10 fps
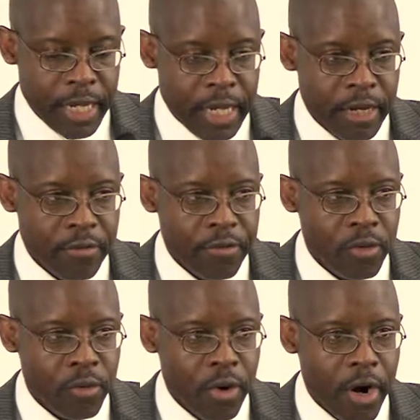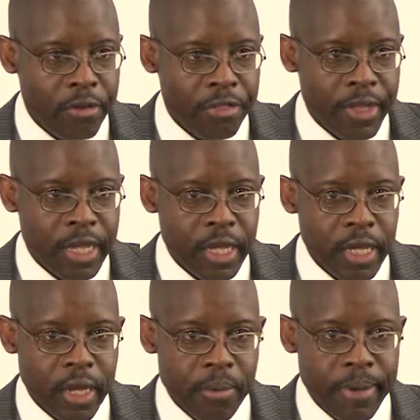any of you are
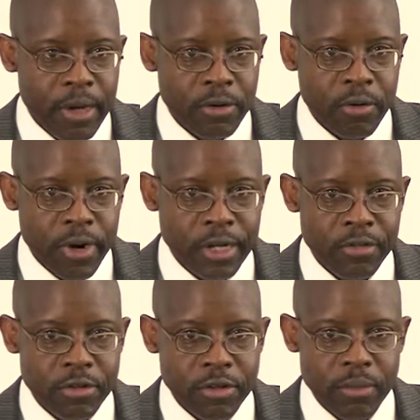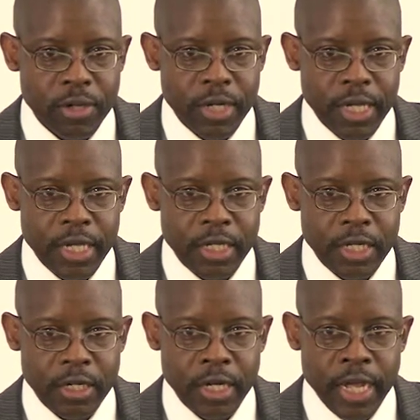thinking about crisis
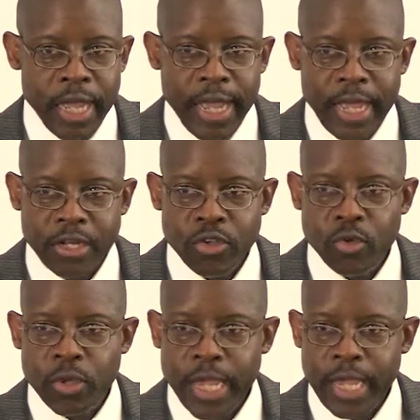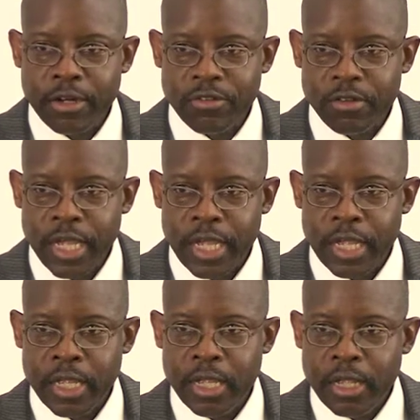communication and you can't
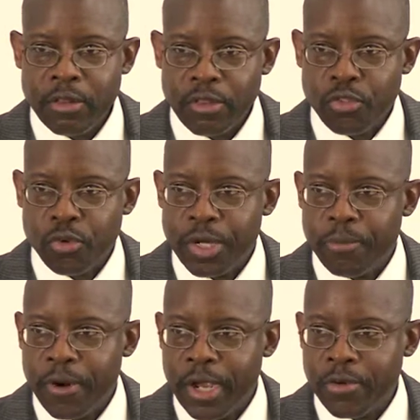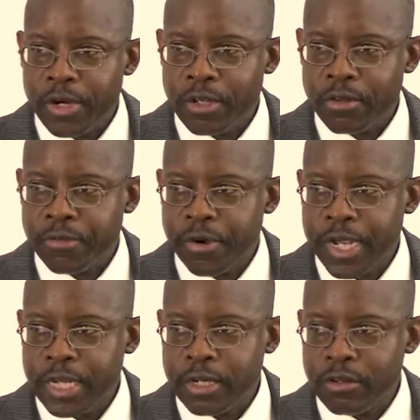say the 3 priorities of your
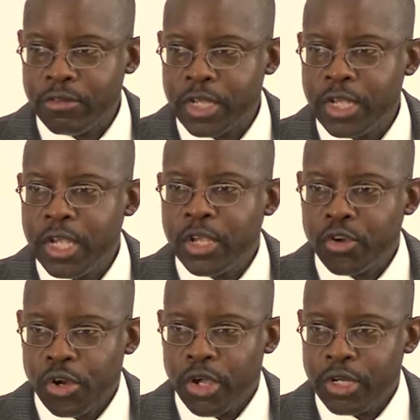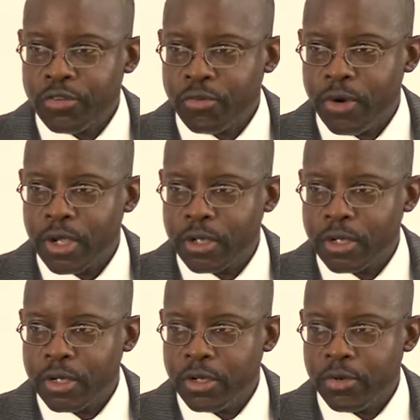agency, you're going to
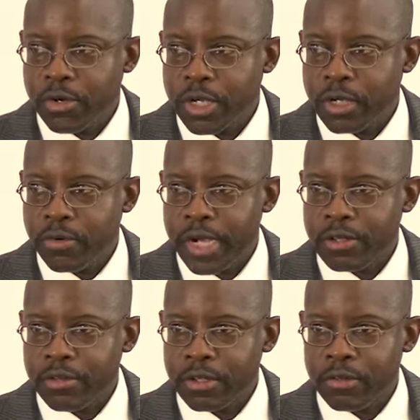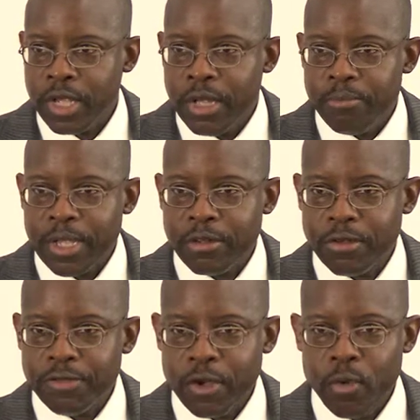struggle during a crisis. Because
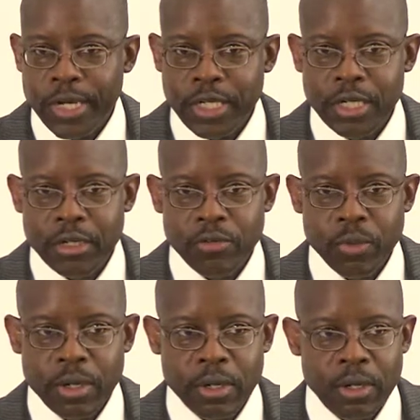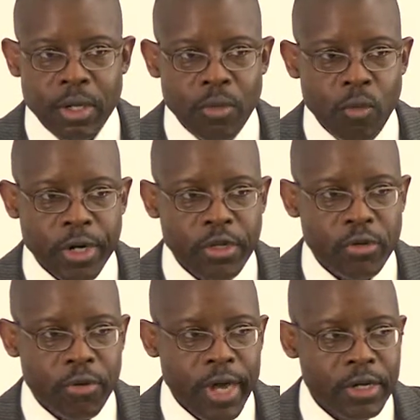if the question is, well, what are you
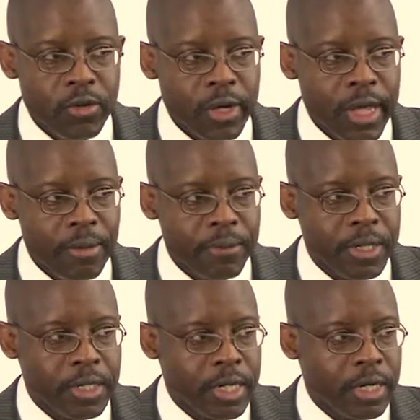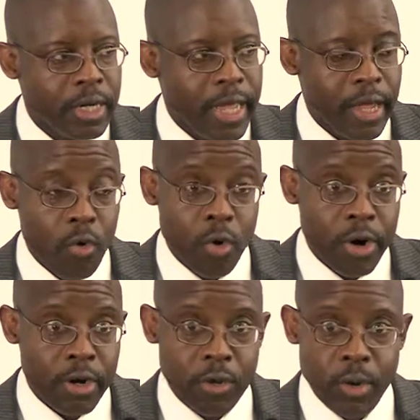trying to accomplish?
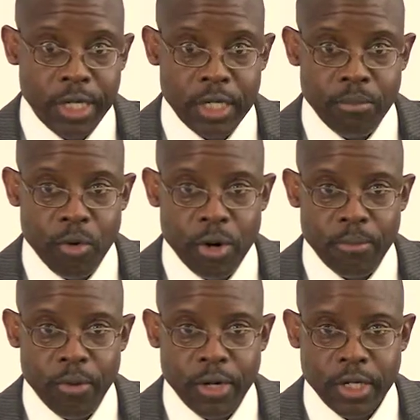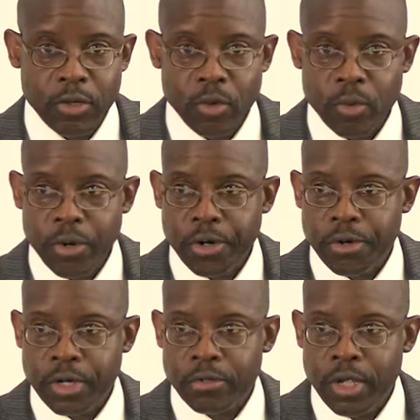Or a question more importantly to a
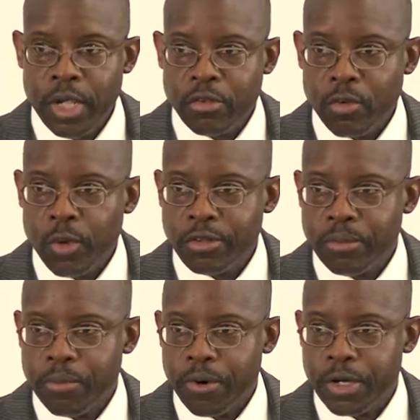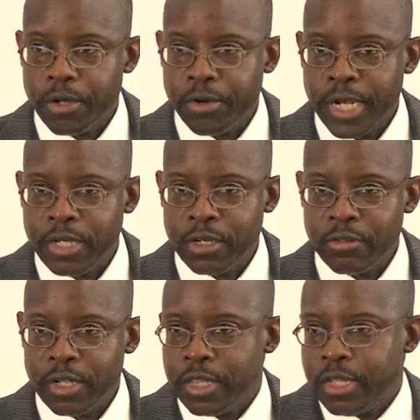worker is, so what's important to your
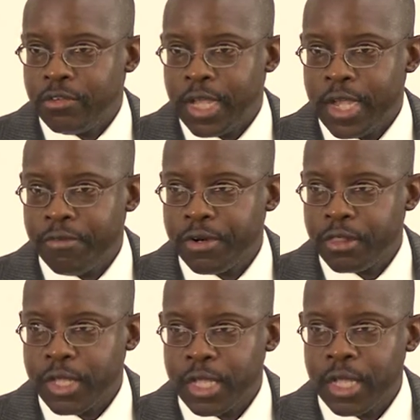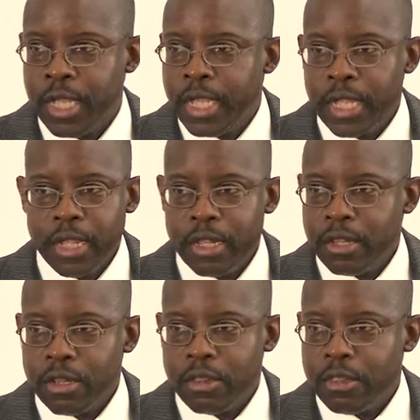agency? And they say everything.
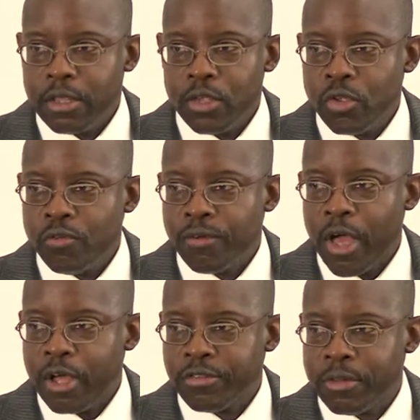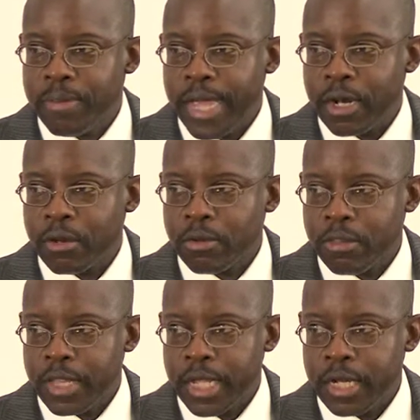You've lost the battle
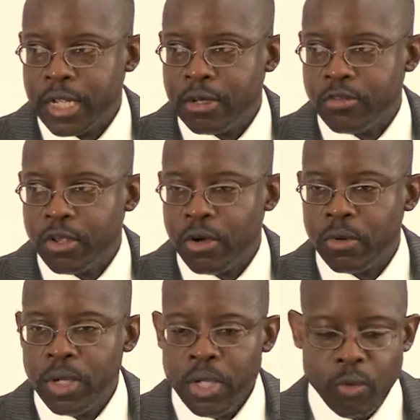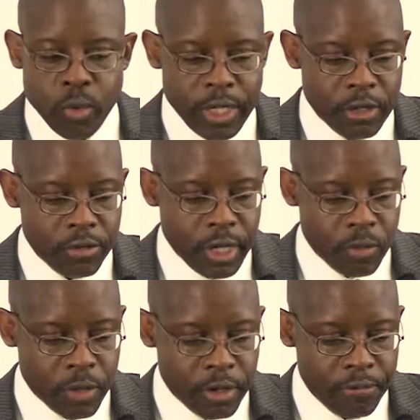then. And so we
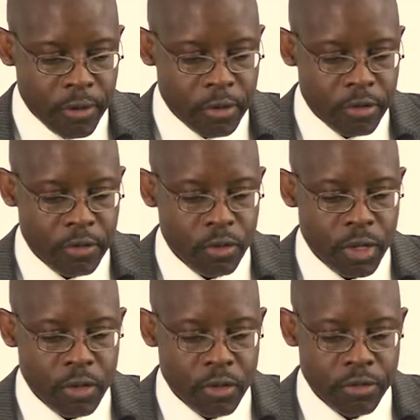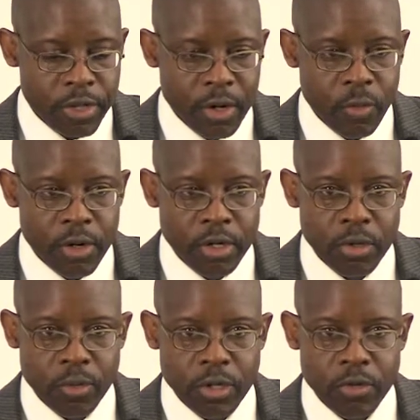decided we're going to focus on 3 goals. They were
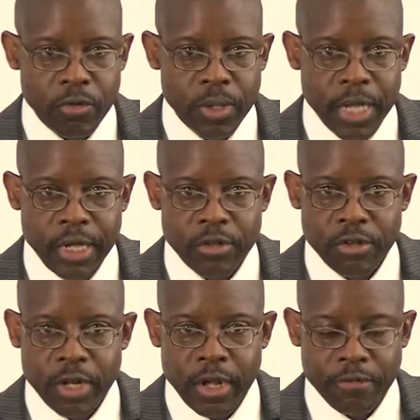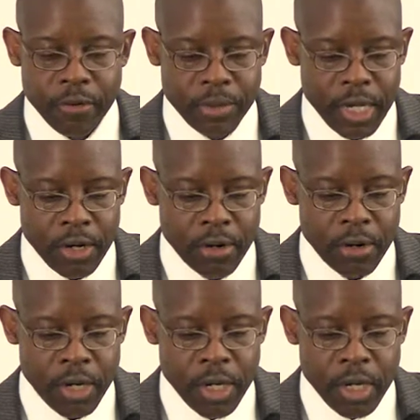to reduce reliance on out-of-home care,